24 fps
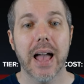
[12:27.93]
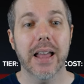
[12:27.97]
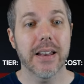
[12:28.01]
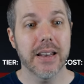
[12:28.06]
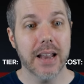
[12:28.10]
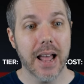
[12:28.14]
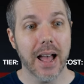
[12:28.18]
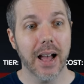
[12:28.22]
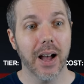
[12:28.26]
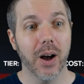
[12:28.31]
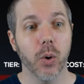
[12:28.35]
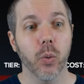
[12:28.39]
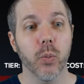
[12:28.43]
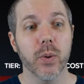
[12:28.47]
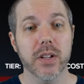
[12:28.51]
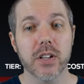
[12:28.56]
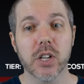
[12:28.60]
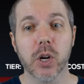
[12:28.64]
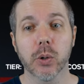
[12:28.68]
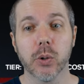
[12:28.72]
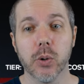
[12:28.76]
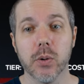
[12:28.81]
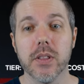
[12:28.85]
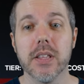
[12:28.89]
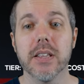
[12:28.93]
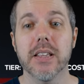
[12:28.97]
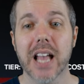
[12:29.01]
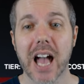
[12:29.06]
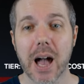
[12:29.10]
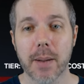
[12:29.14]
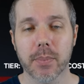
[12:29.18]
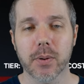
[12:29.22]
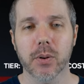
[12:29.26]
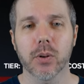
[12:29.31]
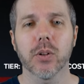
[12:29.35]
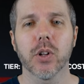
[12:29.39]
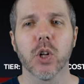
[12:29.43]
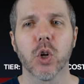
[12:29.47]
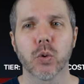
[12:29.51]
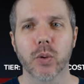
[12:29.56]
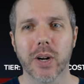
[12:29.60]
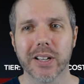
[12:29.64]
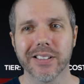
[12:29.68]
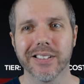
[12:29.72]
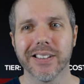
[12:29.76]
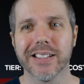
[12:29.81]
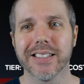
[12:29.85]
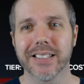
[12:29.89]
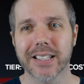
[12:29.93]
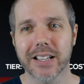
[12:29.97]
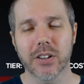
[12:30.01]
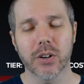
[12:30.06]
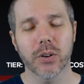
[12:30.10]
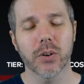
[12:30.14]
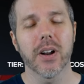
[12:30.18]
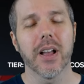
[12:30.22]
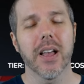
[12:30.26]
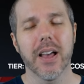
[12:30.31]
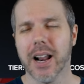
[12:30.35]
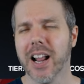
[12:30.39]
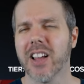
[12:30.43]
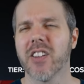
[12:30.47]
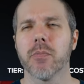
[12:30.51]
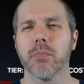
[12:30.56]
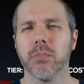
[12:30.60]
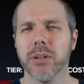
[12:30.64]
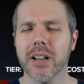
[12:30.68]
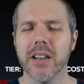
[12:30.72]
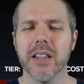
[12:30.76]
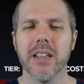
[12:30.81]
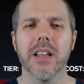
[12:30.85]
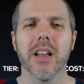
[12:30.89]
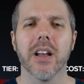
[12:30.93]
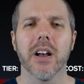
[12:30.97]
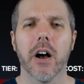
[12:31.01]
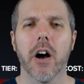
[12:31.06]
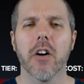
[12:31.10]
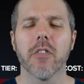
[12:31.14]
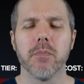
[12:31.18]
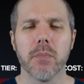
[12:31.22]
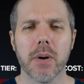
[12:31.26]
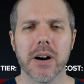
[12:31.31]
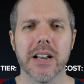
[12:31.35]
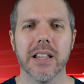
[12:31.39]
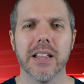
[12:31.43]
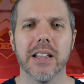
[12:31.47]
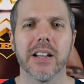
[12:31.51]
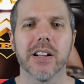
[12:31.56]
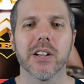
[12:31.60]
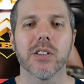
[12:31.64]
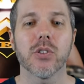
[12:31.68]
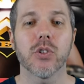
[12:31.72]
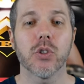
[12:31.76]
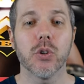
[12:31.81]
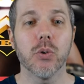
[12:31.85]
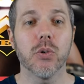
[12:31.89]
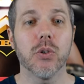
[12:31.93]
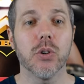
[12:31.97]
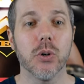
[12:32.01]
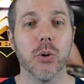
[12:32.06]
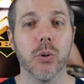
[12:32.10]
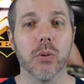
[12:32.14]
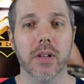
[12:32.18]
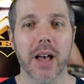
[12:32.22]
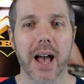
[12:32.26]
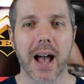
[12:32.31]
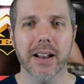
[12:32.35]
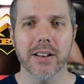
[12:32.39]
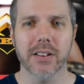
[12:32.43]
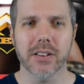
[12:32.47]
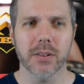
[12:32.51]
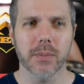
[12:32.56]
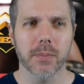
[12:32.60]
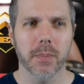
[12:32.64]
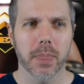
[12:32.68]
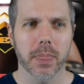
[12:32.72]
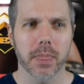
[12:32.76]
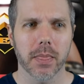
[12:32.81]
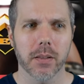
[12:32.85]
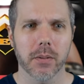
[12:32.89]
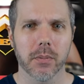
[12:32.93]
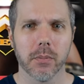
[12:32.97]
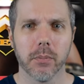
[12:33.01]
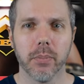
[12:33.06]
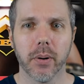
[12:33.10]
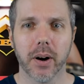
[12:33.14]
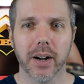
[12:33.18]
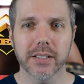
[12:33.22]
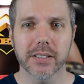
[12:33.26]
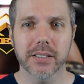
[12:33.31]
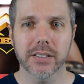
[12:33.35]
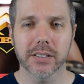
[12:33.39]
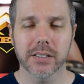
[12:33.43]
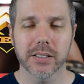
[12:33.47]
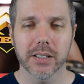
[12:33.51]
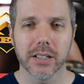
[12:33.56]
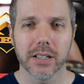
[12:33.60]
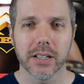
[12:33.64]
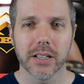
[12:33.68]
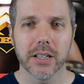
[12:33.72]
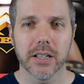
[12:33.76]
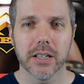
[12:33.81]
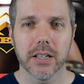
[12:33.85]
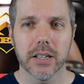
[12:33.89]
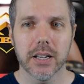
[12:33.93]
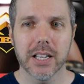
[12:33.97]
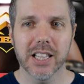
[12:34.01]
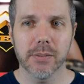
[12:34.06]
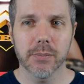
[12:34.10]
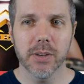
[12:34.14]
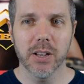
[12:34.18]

And now we can go to the Capital Wrestling Center. And I have plenty of money to do that. But in the